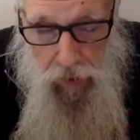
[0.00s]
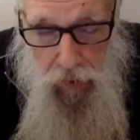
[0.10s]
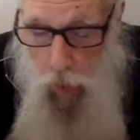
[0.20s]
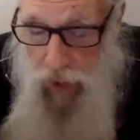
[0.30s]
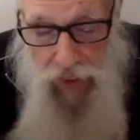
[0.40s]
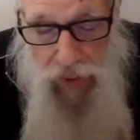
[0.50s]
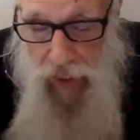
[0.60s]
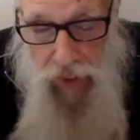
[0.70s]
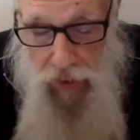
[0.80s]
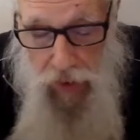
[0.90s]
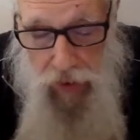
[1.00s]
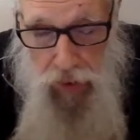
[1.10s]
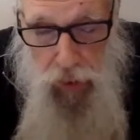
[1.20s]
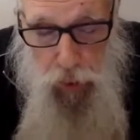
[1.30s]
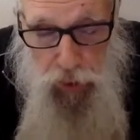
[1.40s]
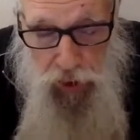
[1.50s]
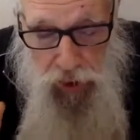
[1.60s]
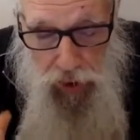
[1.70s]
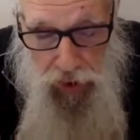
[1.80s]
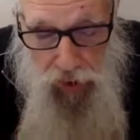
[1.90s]
once their
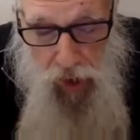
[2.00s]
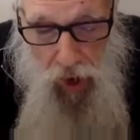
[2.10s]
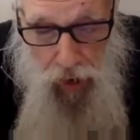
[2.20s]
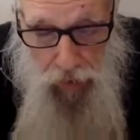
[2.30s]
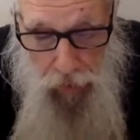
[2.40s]
delusion is gone.